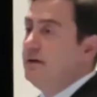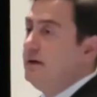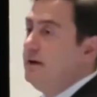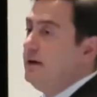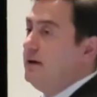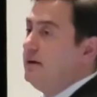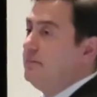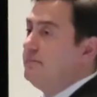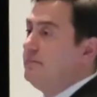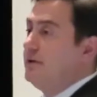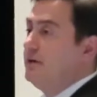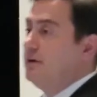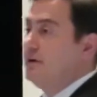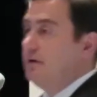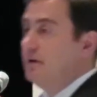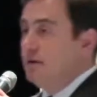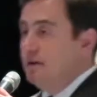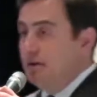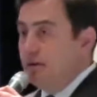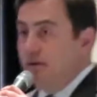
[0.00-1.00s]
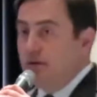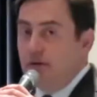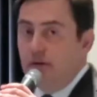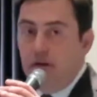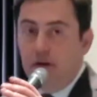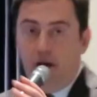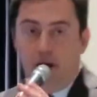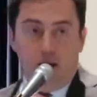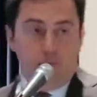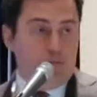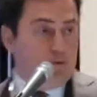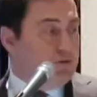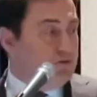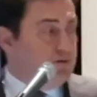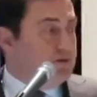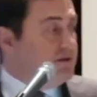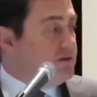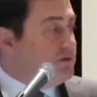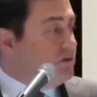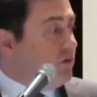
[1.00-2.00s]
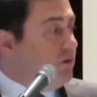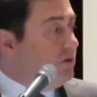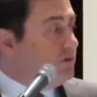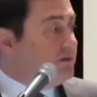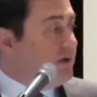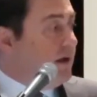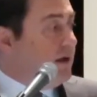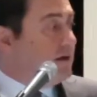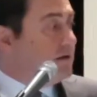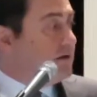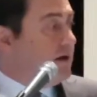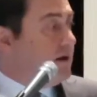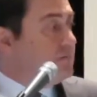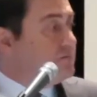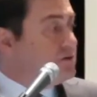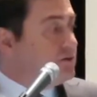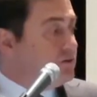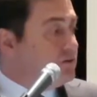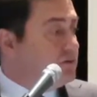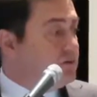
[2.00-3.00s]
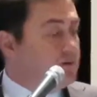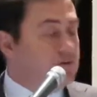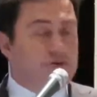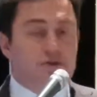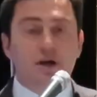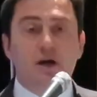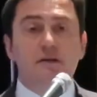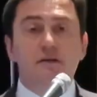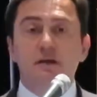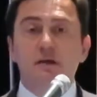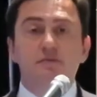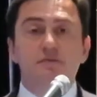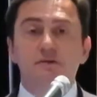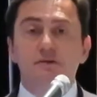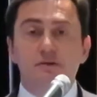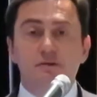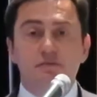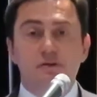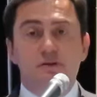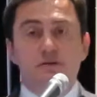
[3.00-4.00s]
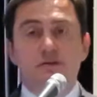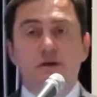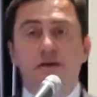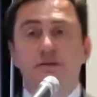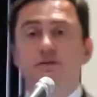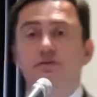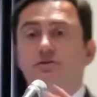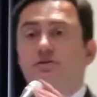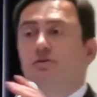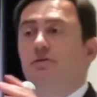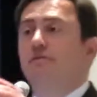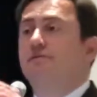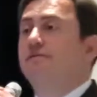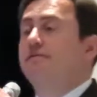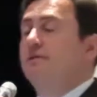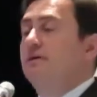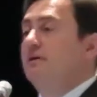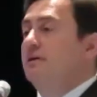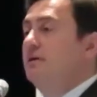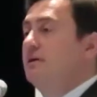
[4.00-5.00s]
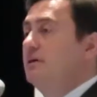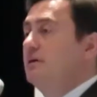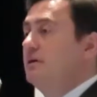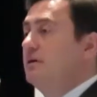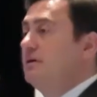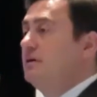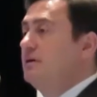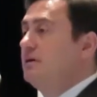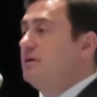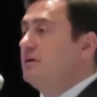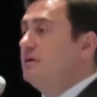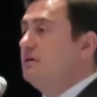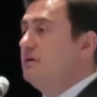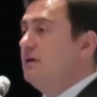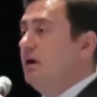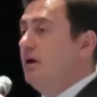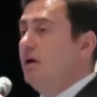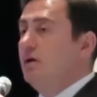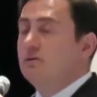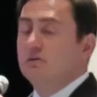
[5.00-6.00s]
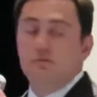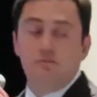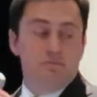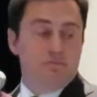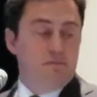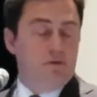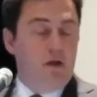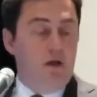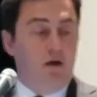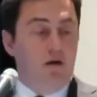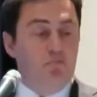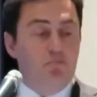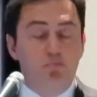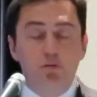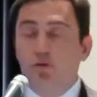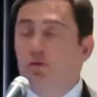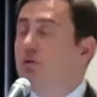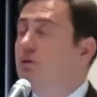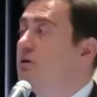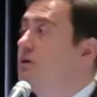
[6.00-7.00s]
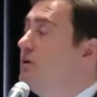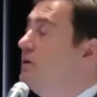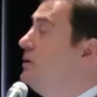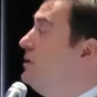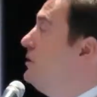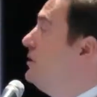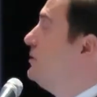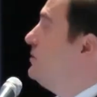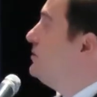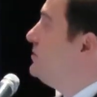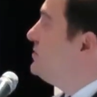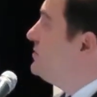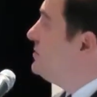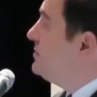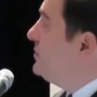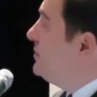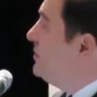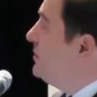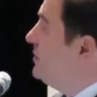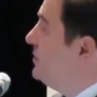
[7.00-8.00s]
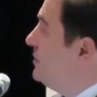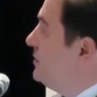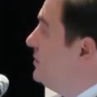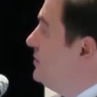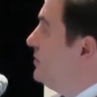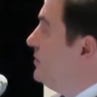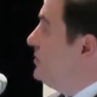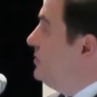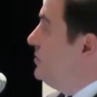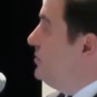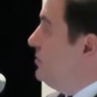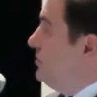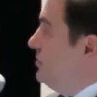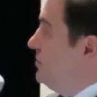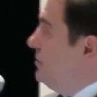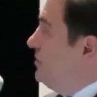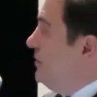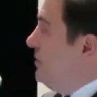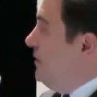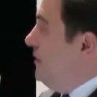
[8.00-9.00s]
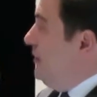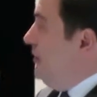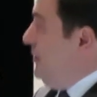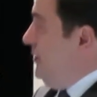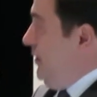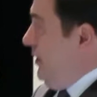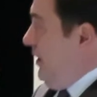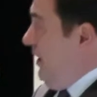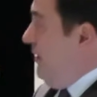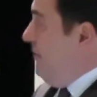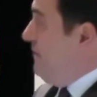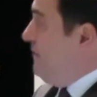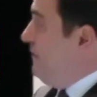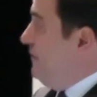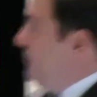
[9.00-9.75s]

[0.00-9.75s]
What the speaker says: Yeah. I put these old diagrams to John Davis. He was the editor of our book. So if